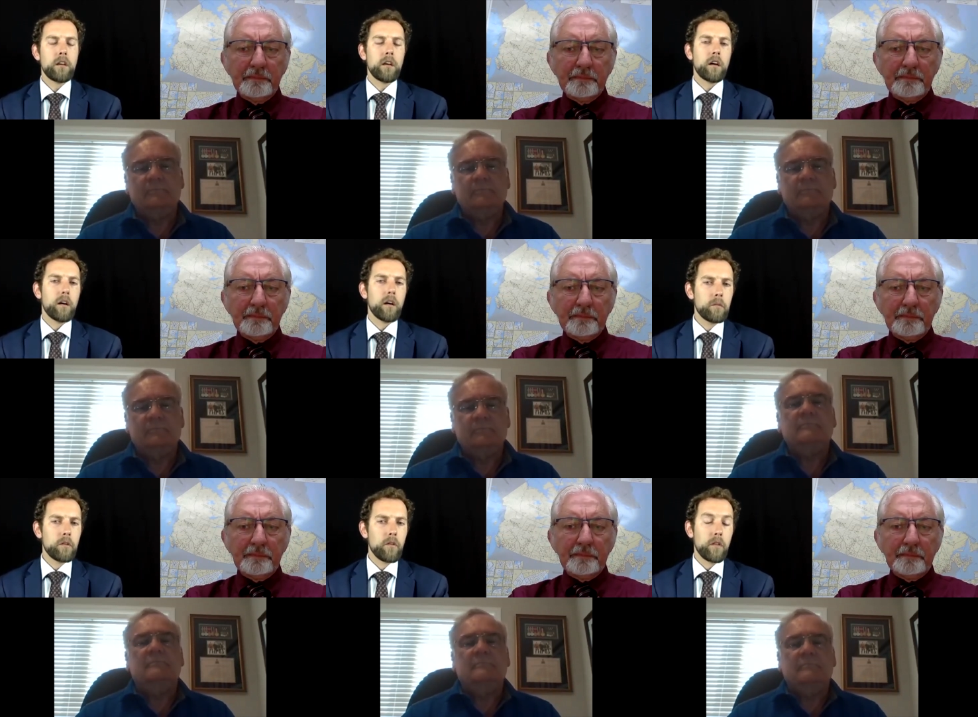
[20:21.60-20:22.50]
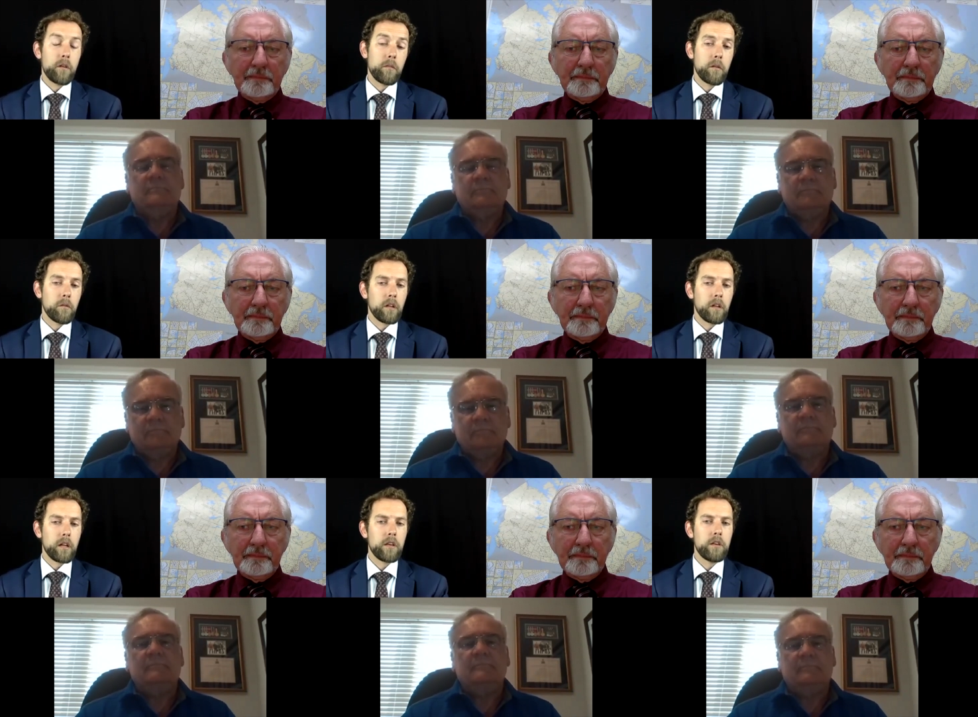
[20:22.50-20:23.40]
Speaker 1: um, you know, they, they will get
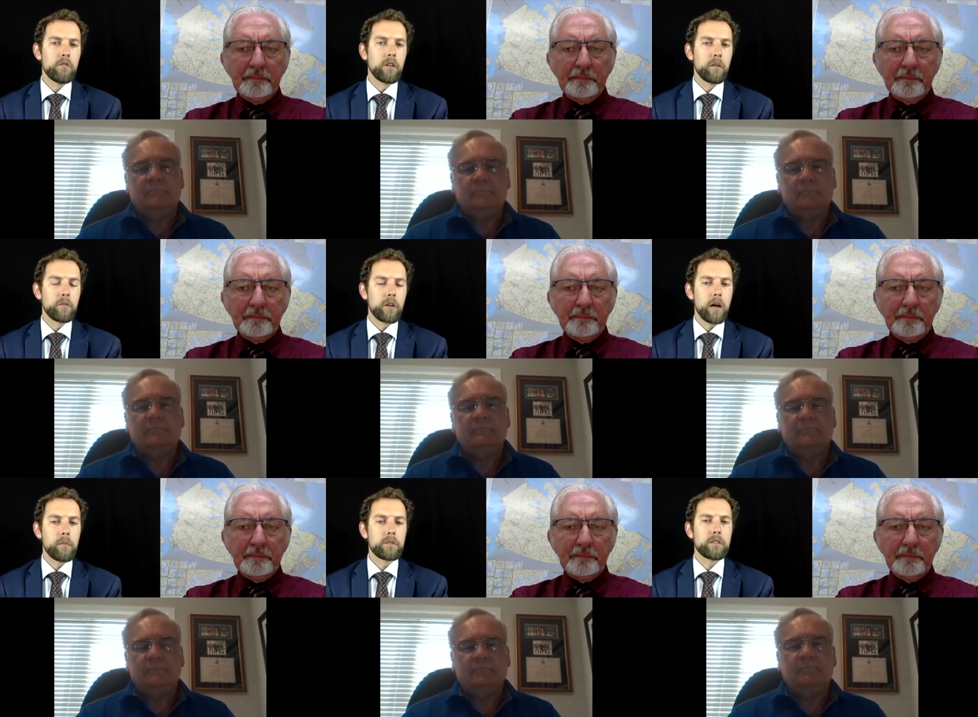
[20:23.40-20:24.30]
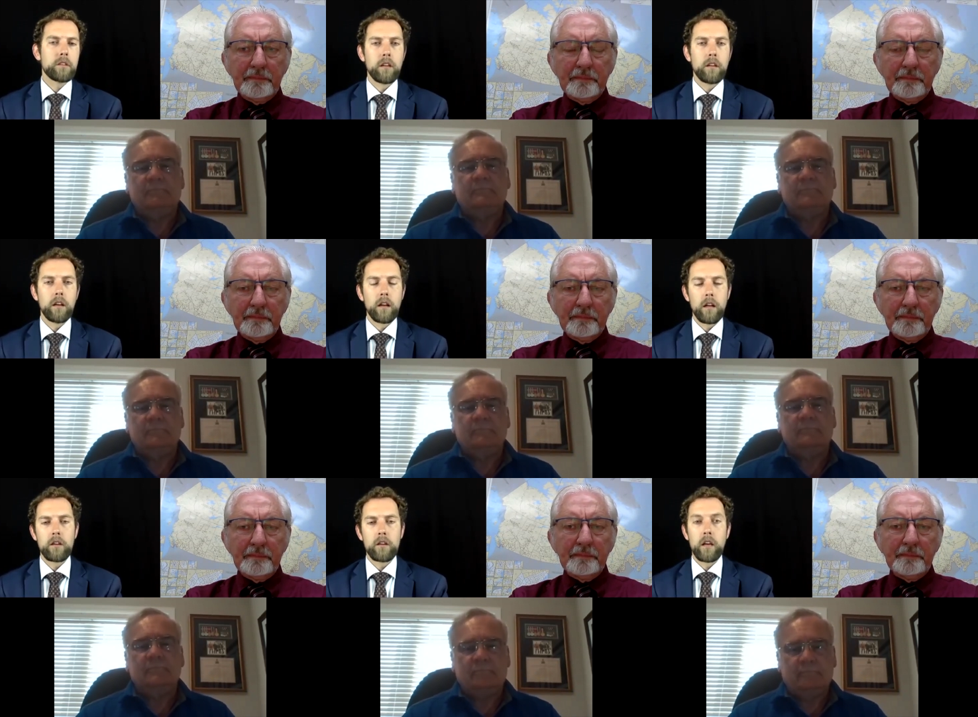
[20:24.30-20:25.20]
a hearing perhaps in, in an
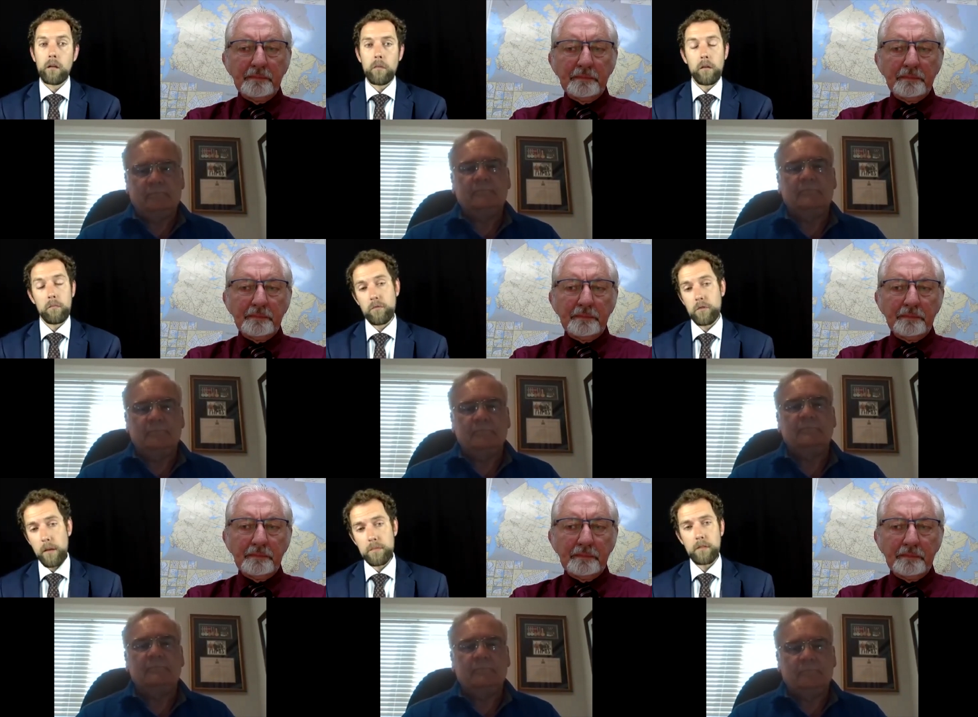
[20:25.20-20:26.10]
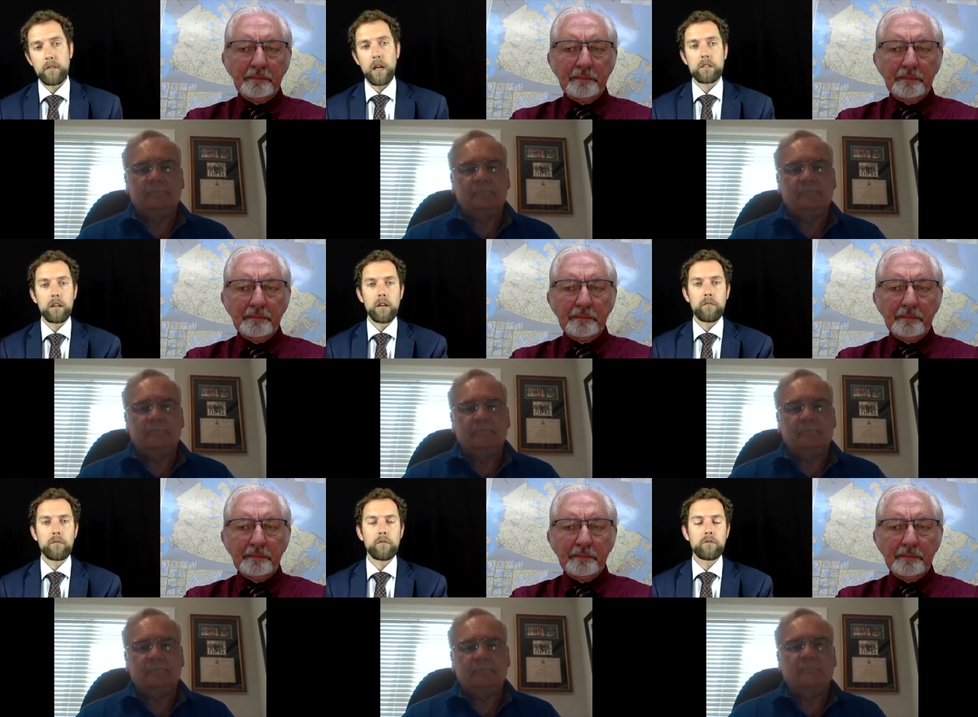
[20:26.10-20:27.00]
area. And, and perhaps if that has enough
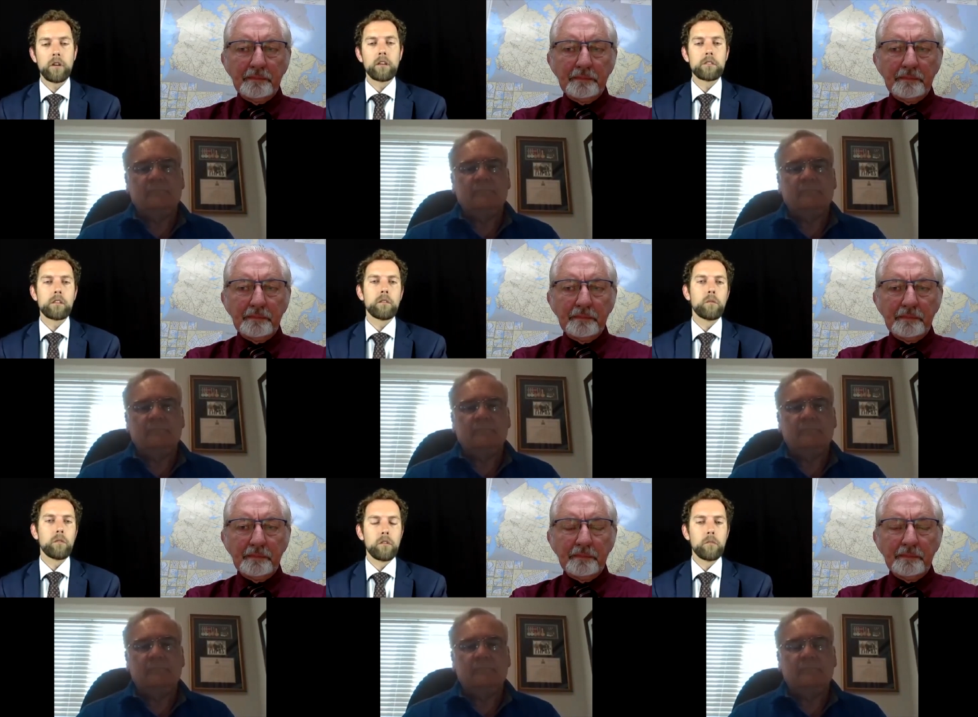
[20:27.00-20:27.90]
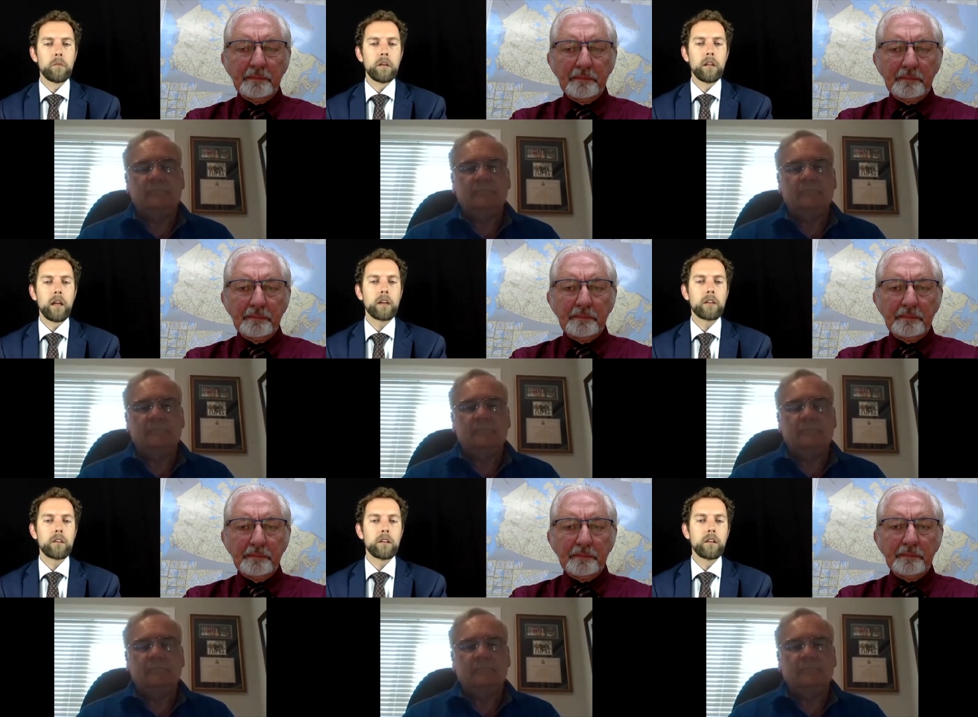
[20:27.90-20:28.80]
credence, they will, you know, be
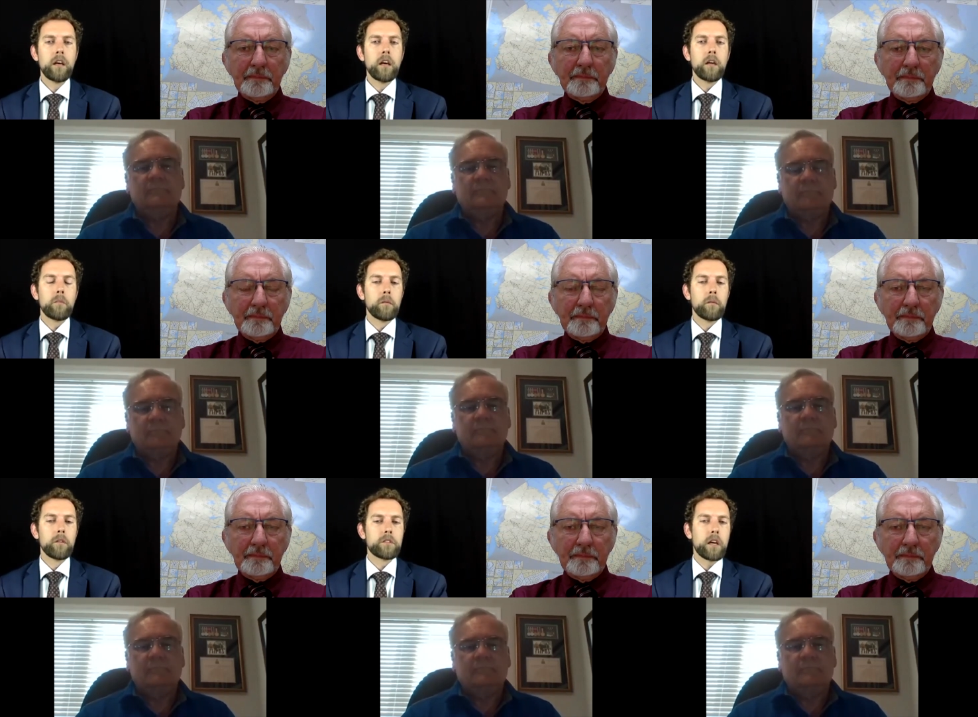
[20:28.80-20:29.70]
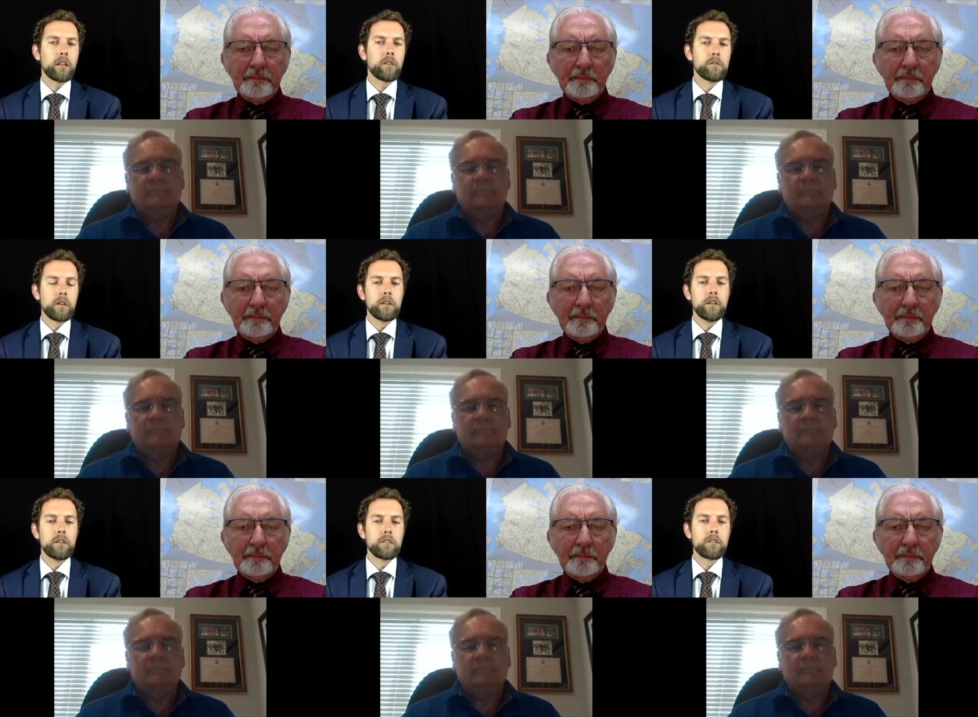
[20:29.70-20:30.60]
elected and be able to take those
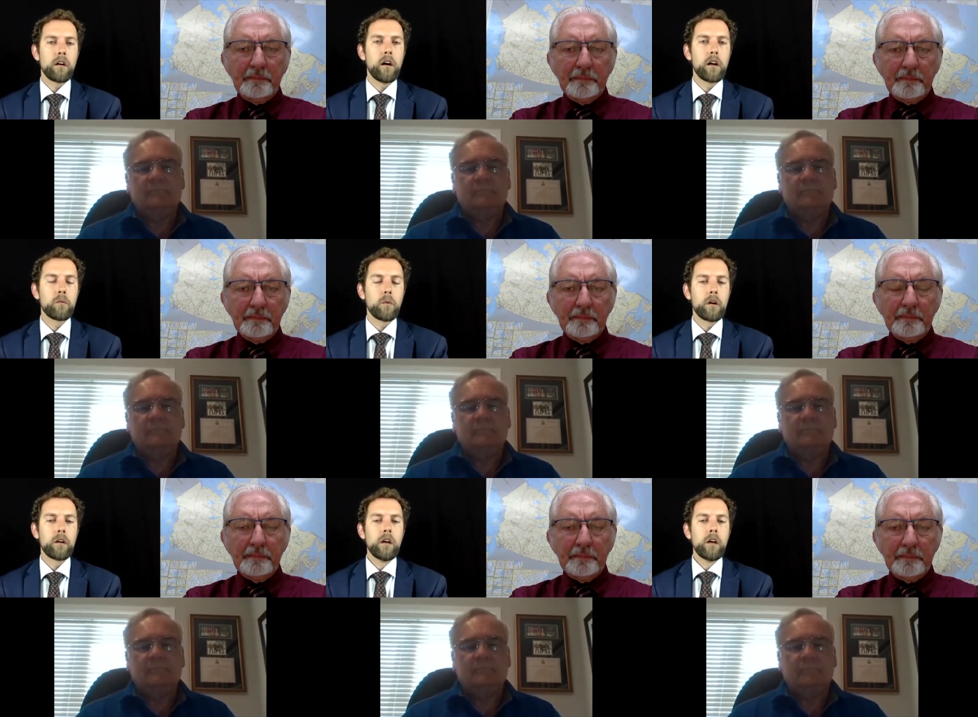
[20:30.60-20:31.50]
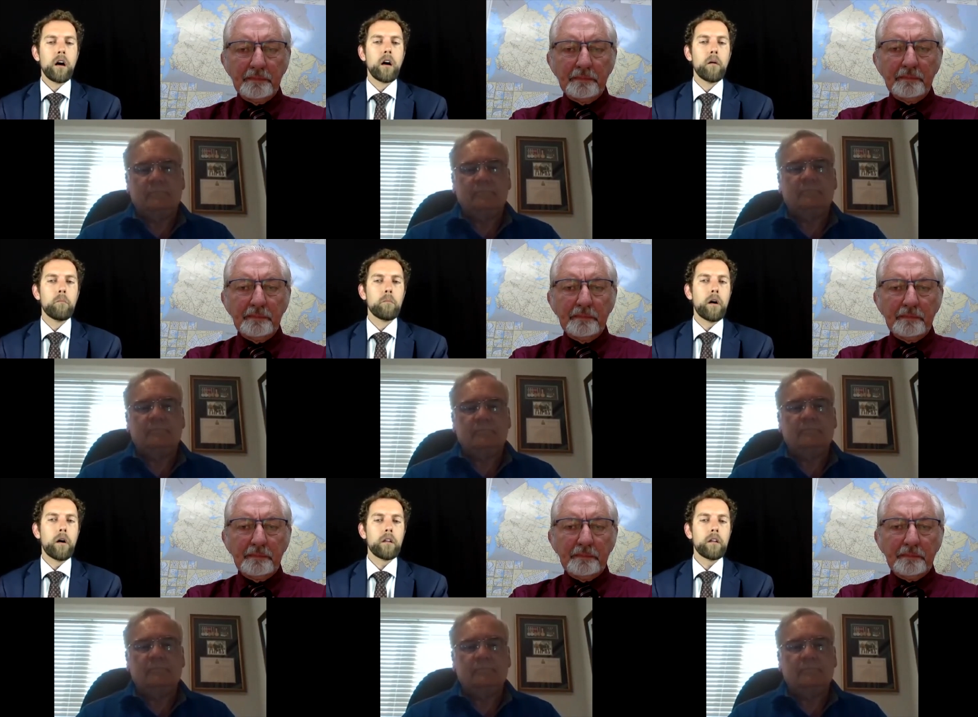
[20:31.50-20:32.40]
ideas to Ottawa. Um,
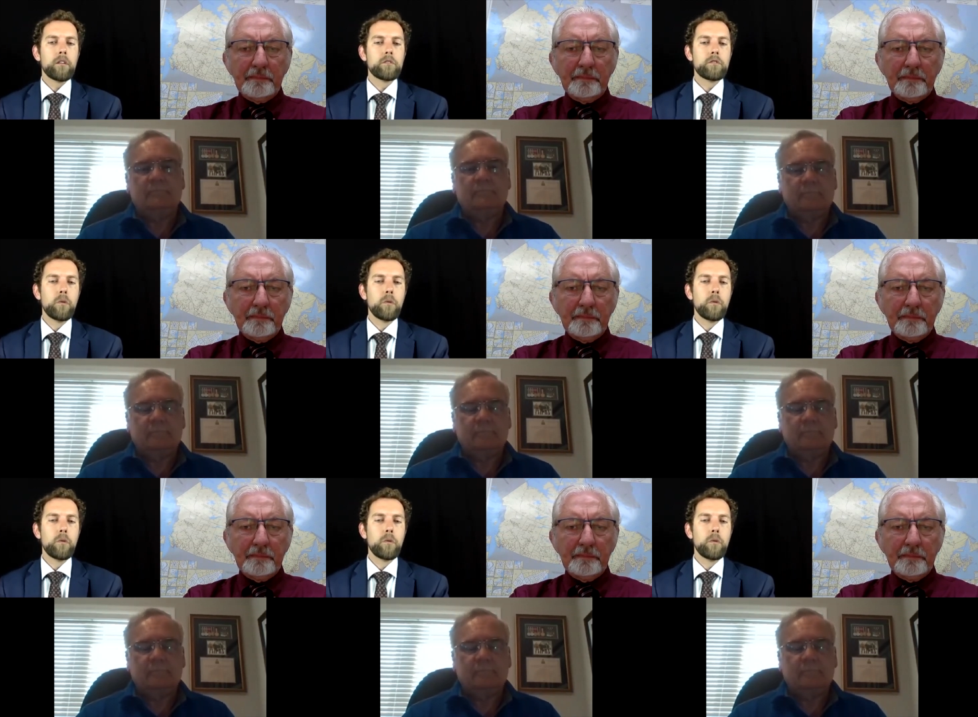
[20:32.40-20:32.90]
but too